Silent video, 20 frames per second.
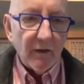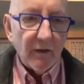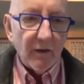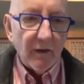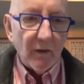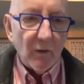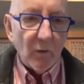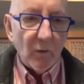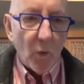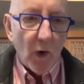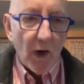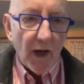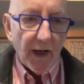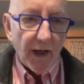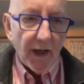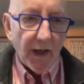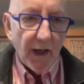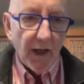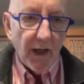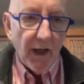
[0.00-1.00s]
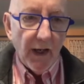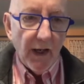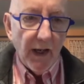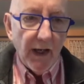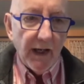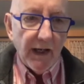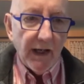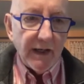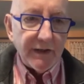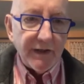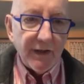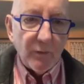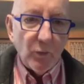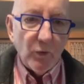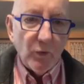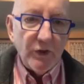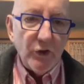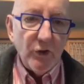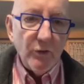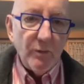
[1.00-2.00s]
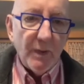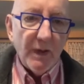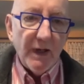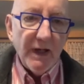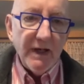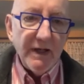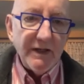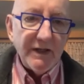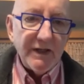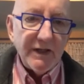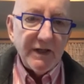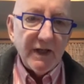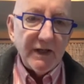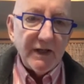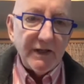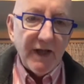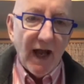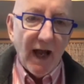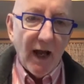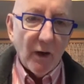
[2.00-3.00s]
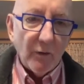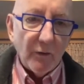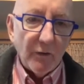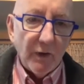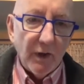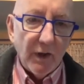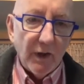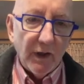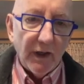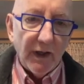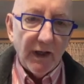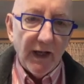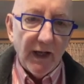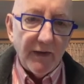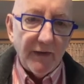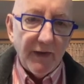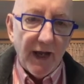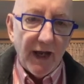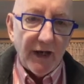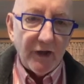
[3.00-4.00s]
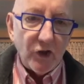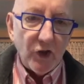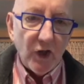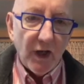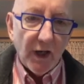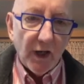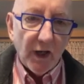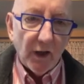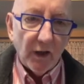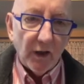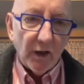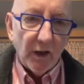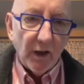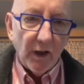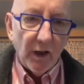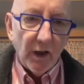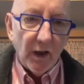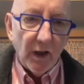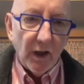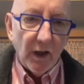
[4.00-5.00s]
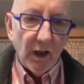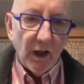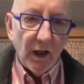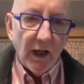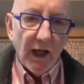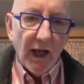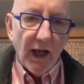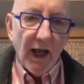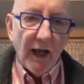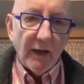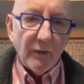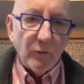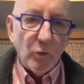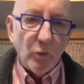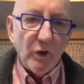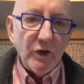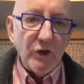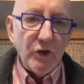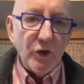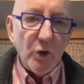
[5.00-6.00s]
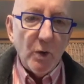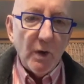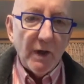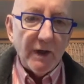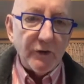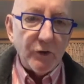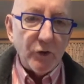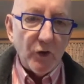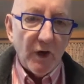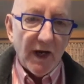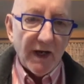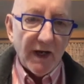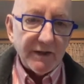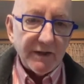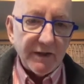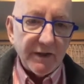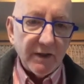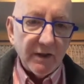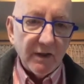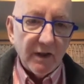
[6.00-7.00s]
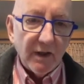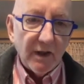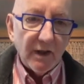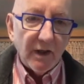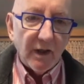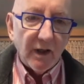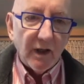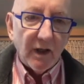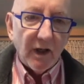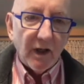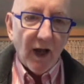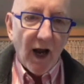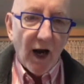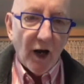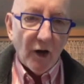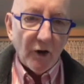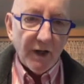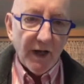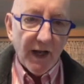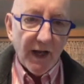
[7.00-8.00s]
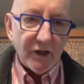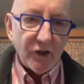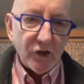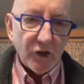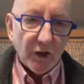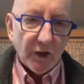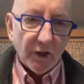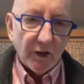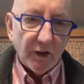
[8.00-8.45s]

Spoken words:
way. He said, would you please sit down in that chair and would you address our nation?